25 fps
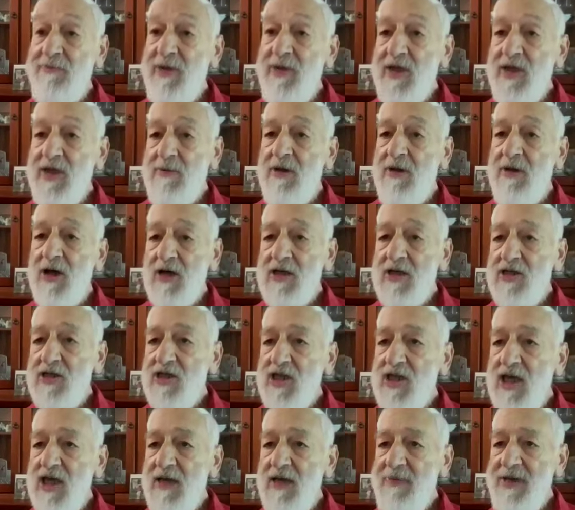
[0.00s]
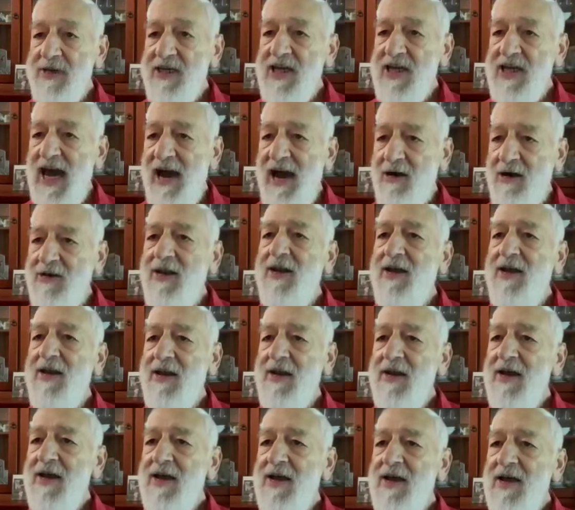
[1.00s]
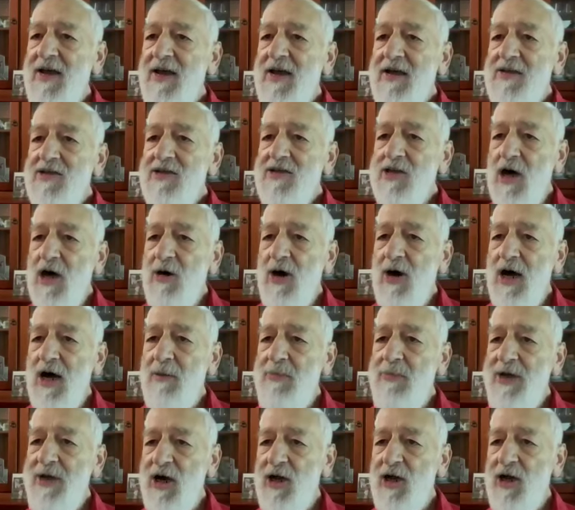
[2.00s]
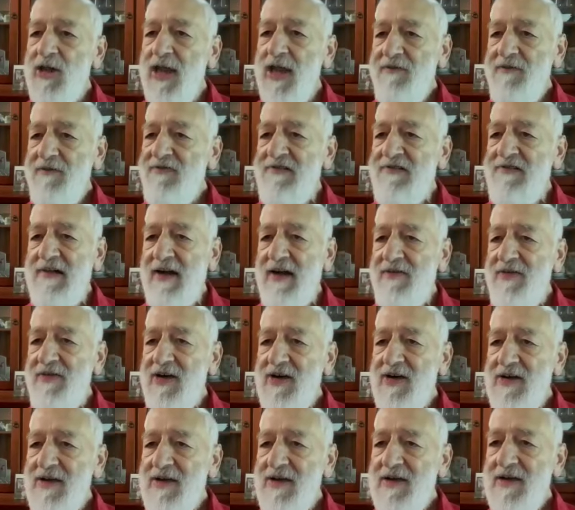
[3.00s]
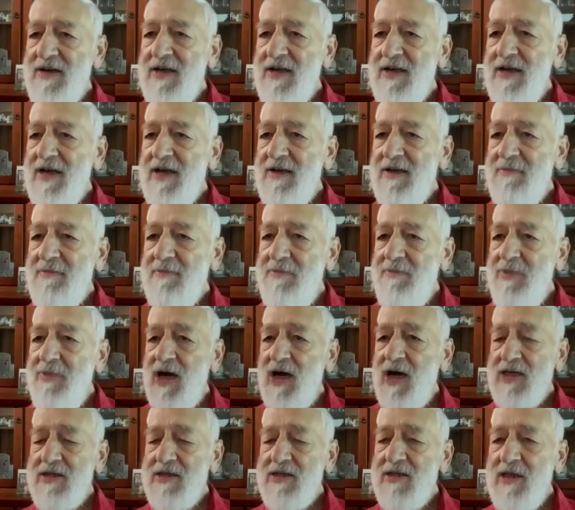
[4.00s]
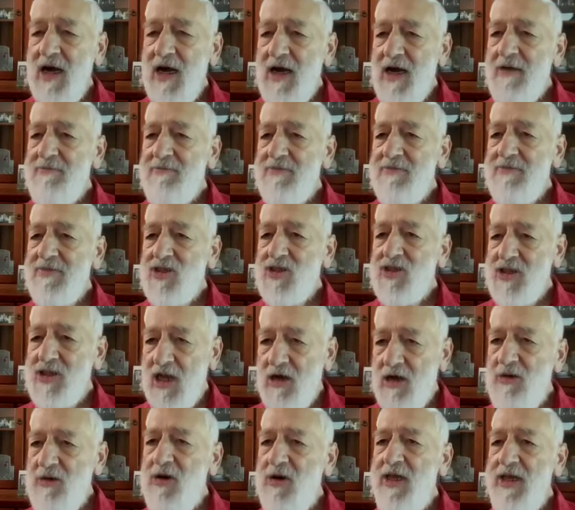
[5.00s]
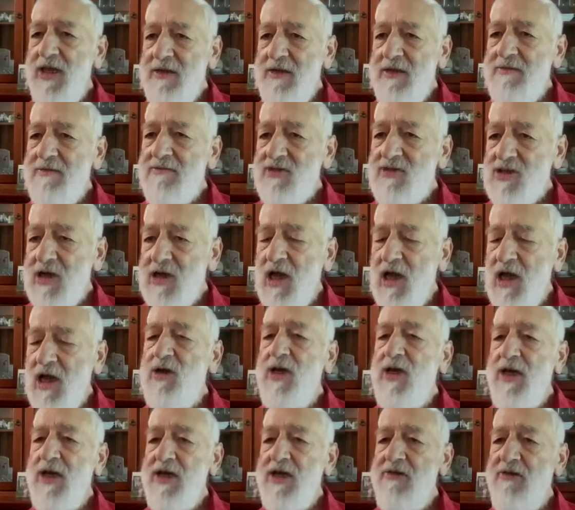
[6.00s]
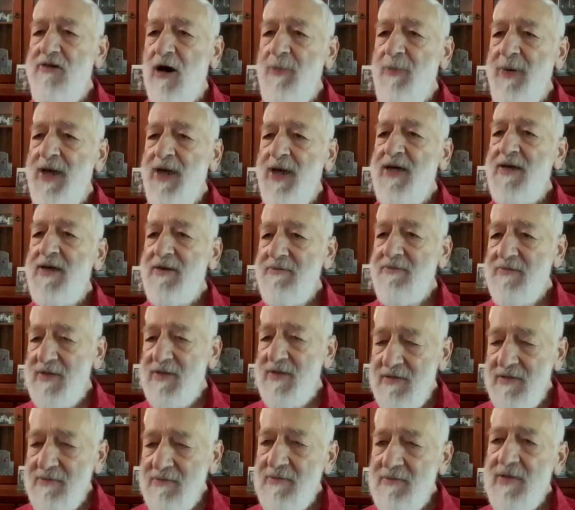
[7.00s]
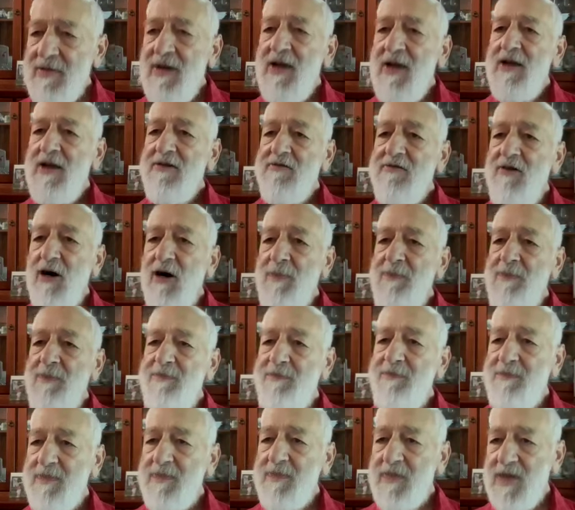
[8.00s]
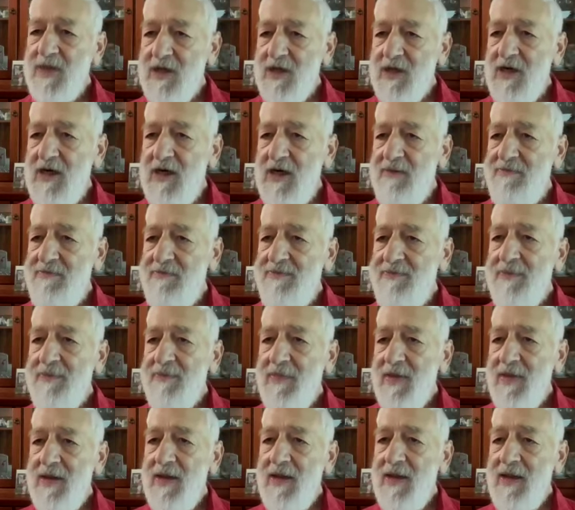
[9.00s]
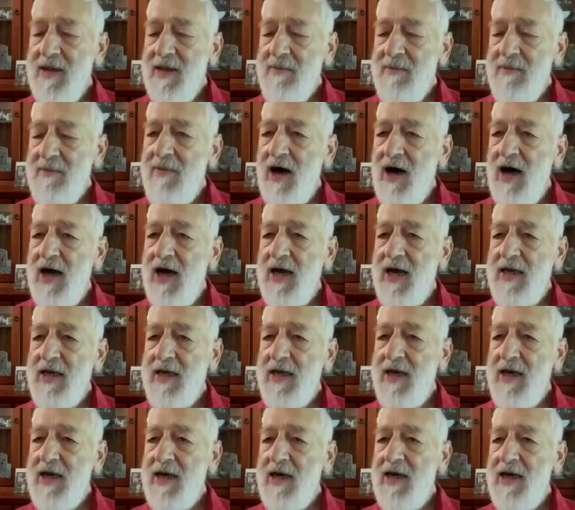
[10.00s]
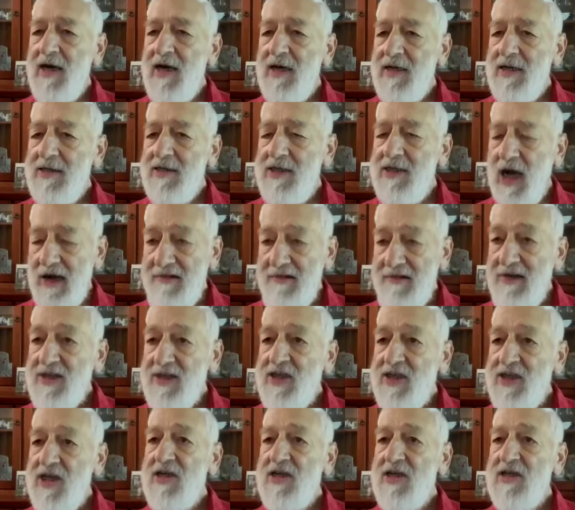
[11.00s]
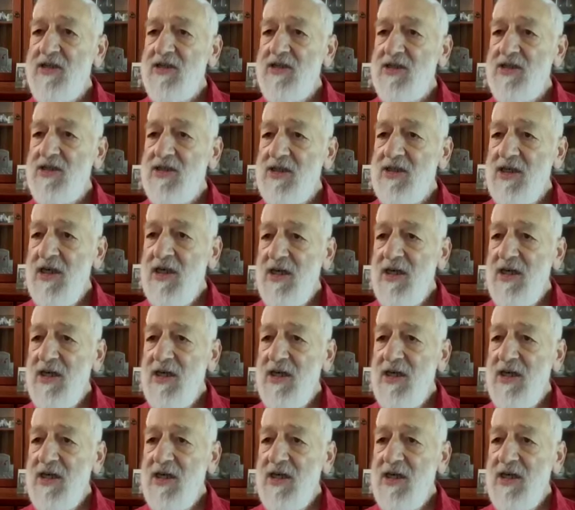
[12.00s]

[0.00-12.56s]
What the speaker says: beta blockers to keep it down. So I'll be on that forever. But I'm slowly dropped my diuretics,